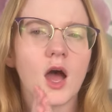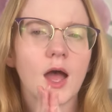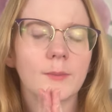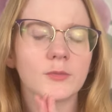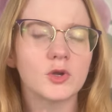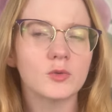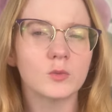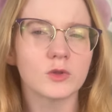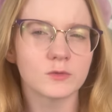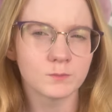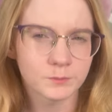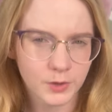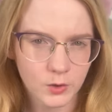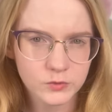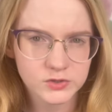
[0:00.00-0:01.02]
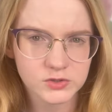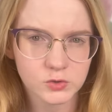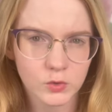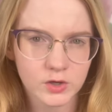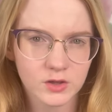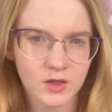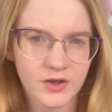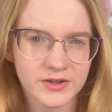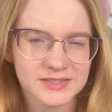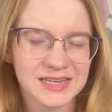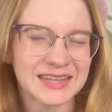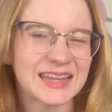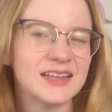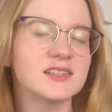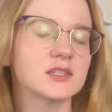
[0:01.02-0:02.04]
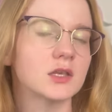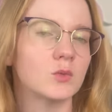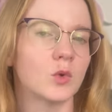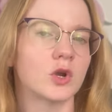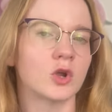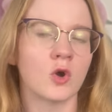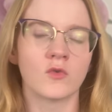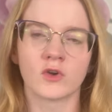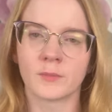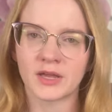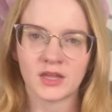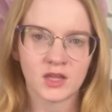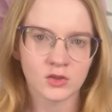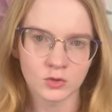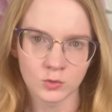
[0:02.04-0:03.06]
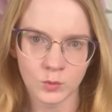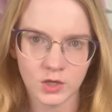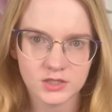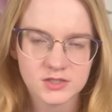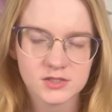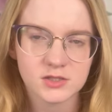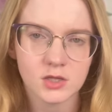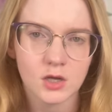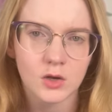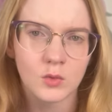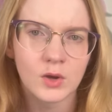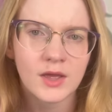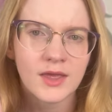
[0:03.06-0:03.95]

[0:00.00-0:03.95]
I'm good with both storylines and easily won over by either one. So